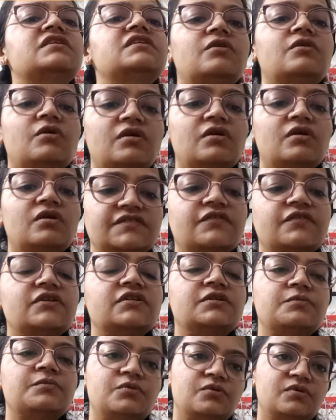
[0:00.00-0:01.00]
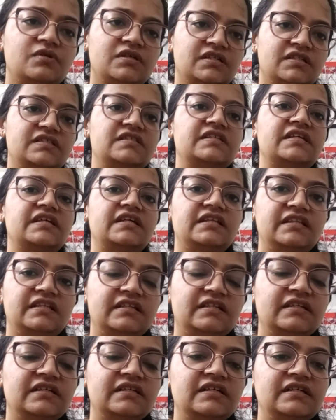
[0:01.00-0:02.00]
cause for the broken skin.
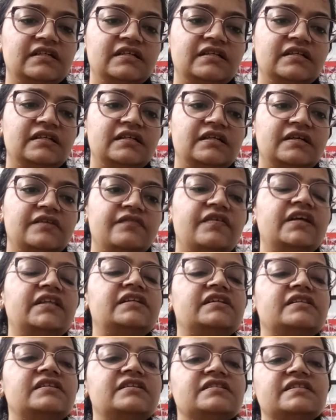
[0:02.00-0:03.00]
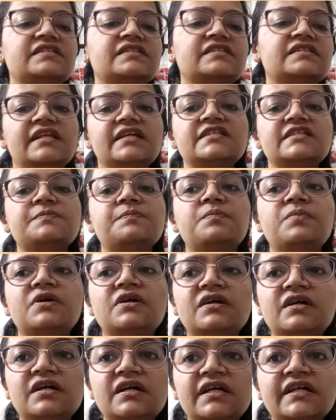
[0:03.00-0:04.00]
Whether the skin is
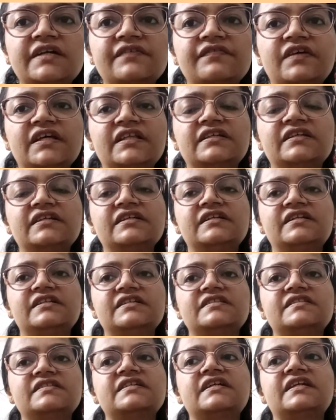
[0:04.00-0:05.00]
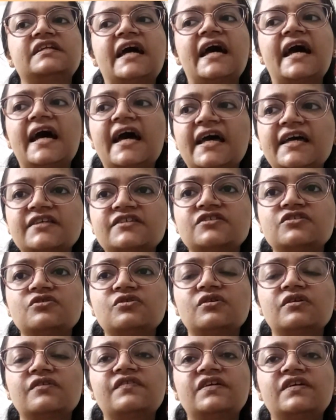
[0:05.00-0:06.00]
burnt, whether it is scratched,
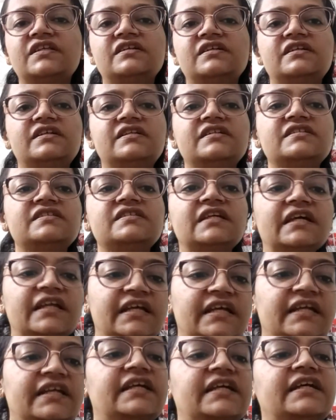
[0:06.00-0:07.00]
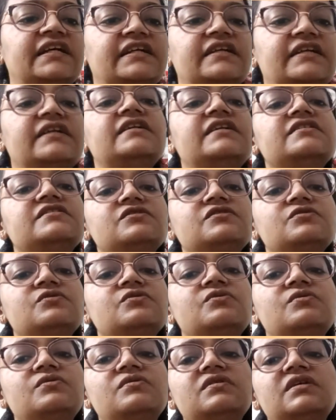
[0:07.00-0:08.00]
or whether it is irritated.
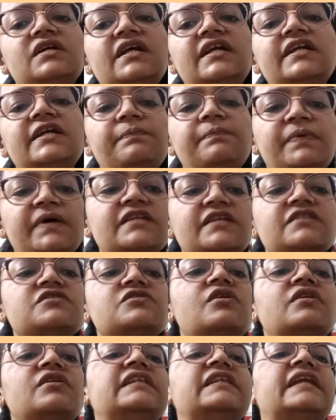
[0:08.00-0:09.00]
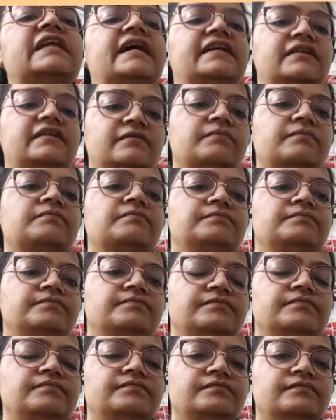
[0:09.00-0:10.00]
So it depends on that.
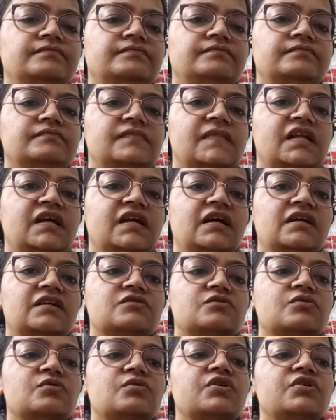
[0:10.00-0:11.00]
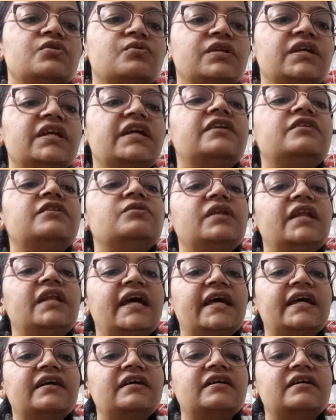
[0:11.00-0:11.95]
So you need to